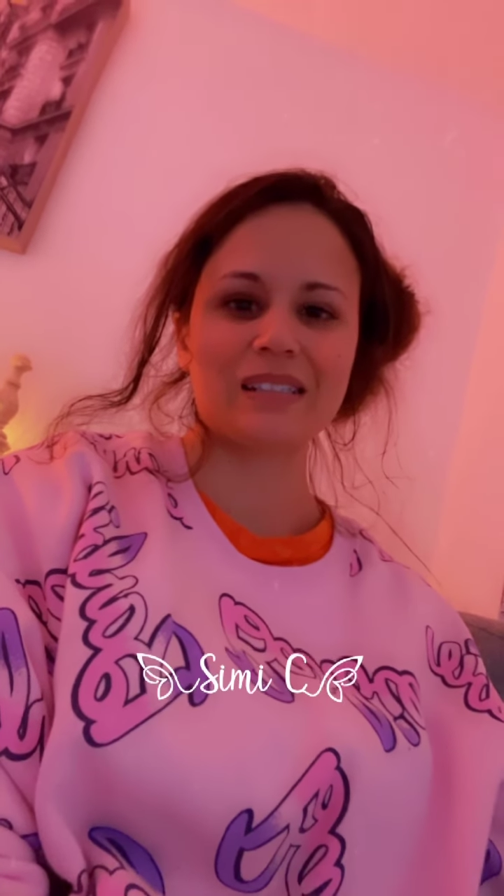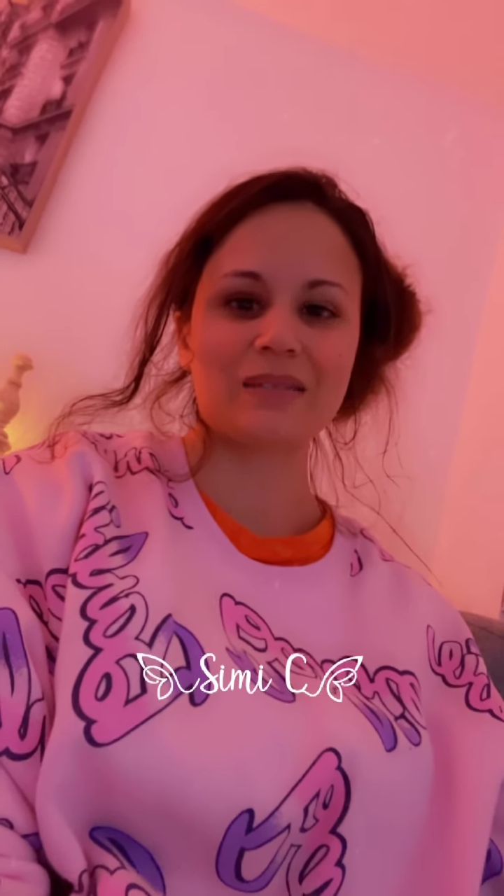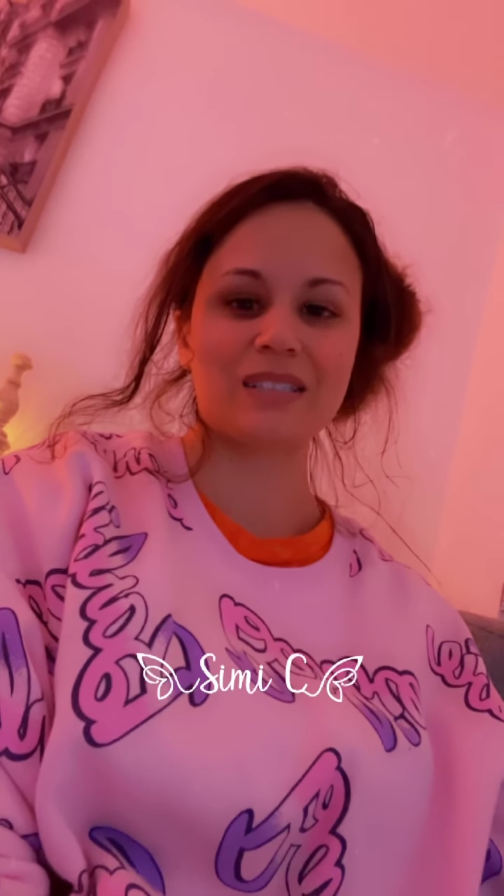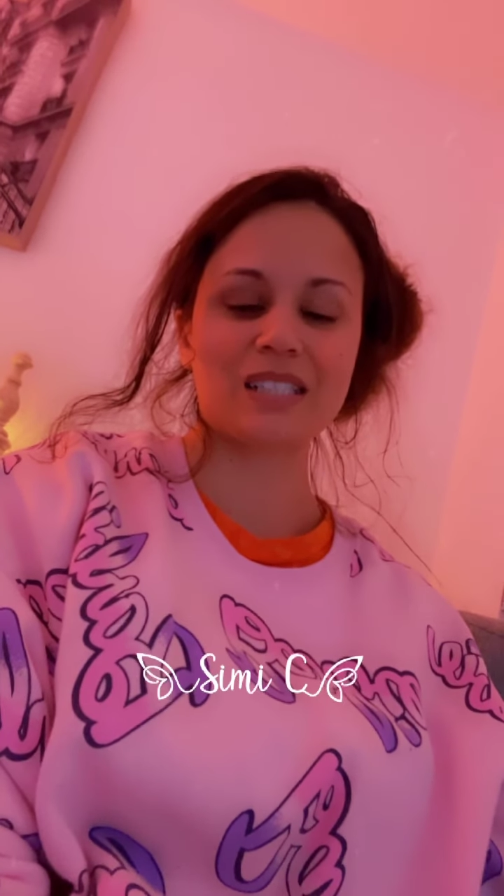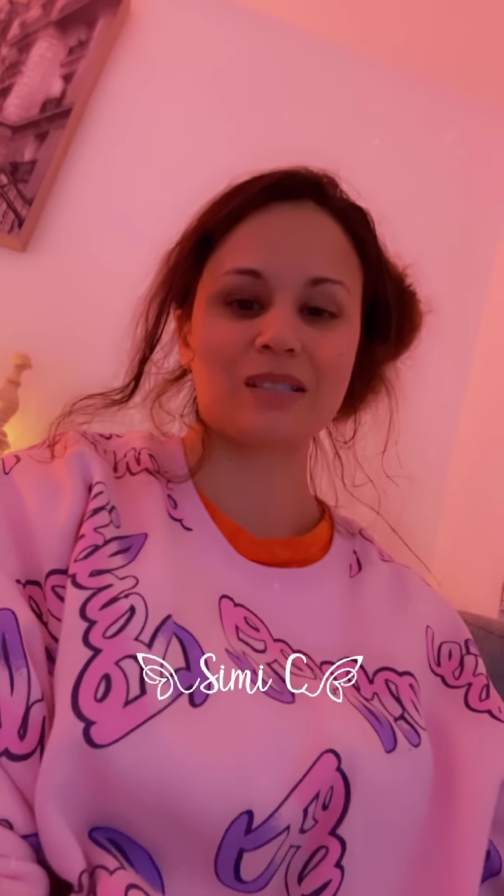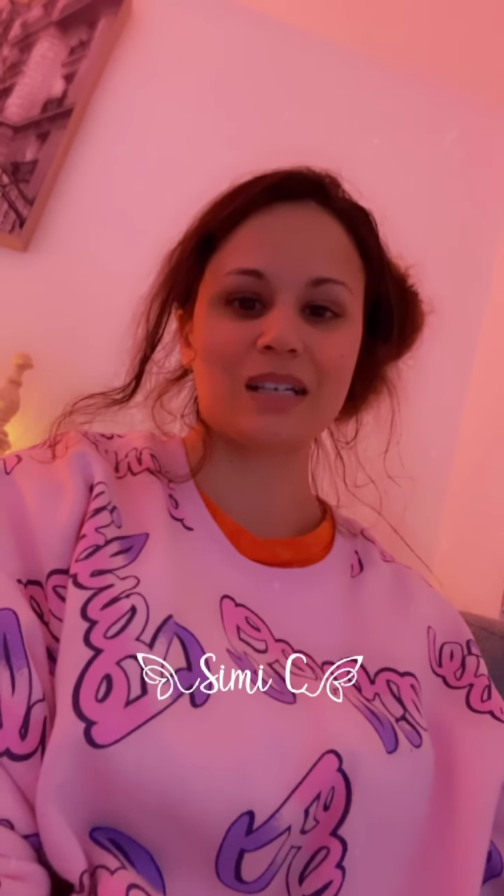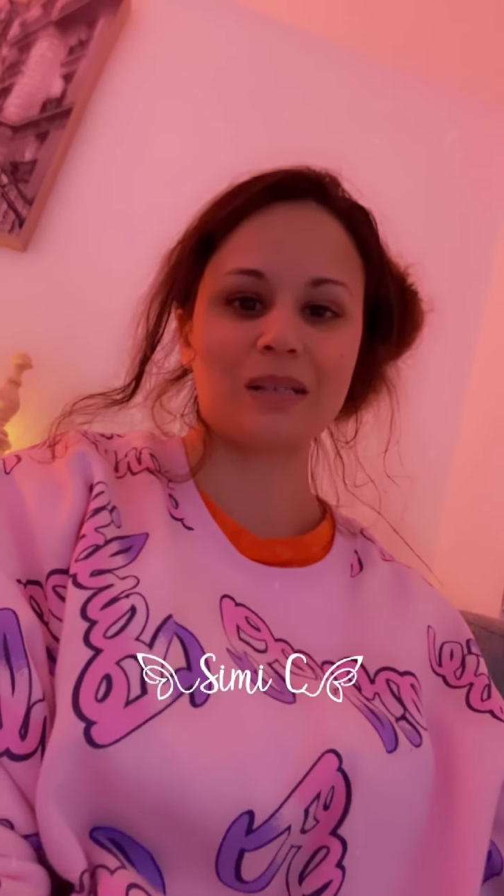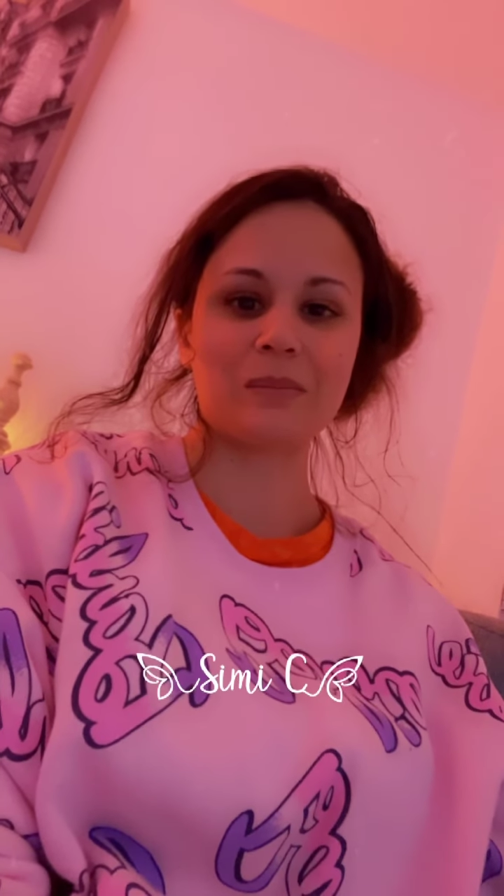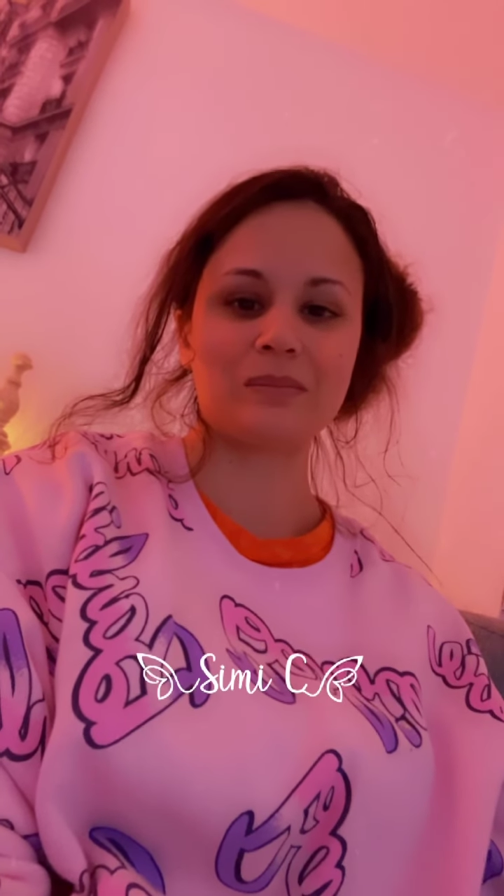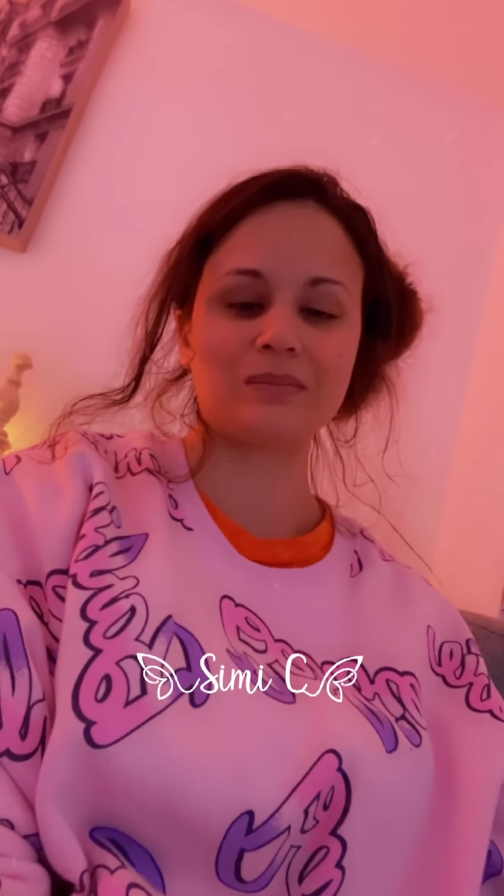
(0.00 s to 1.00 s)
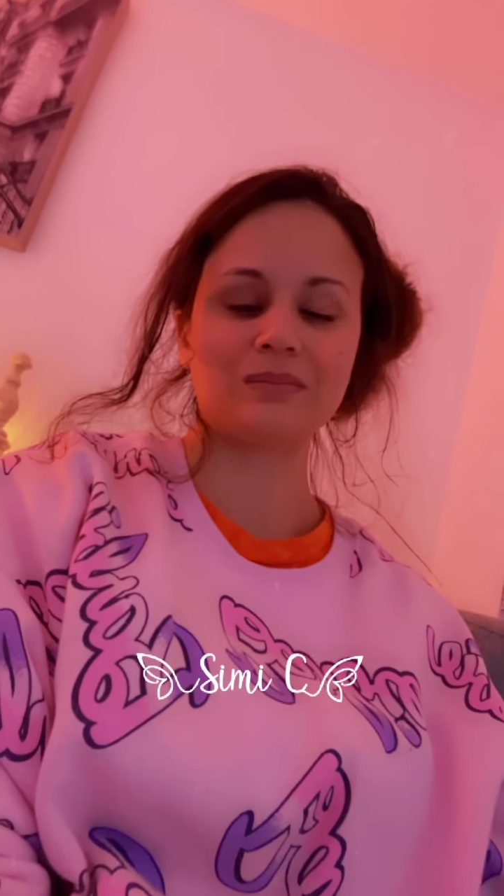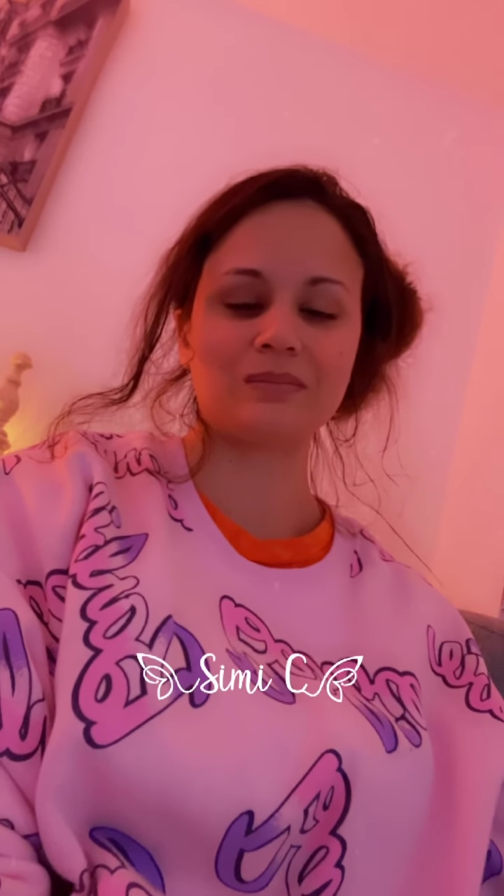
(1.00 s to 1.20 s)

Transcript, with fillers: besides gum